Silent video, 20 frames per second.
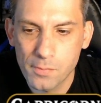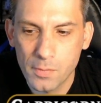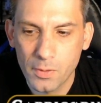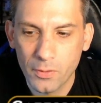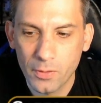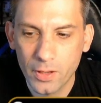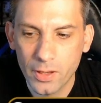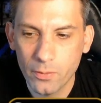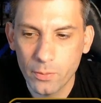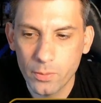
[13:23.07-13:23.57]

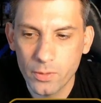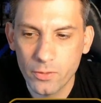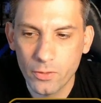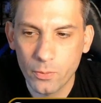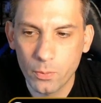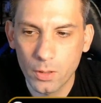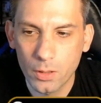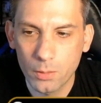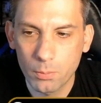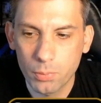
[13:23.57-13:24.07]
I guess we just
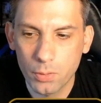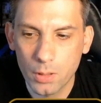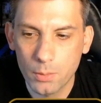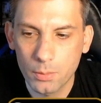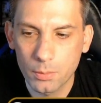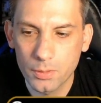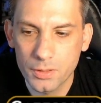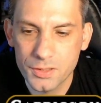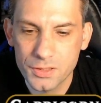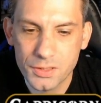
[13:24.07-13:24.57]
want to
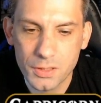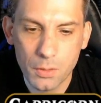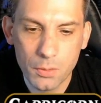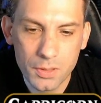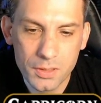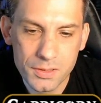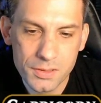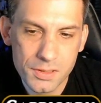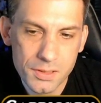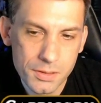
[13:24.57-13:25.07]
probably
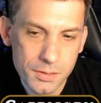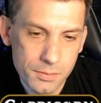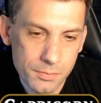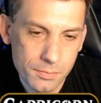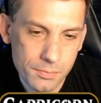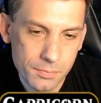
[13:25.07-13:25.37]
Sokenzan.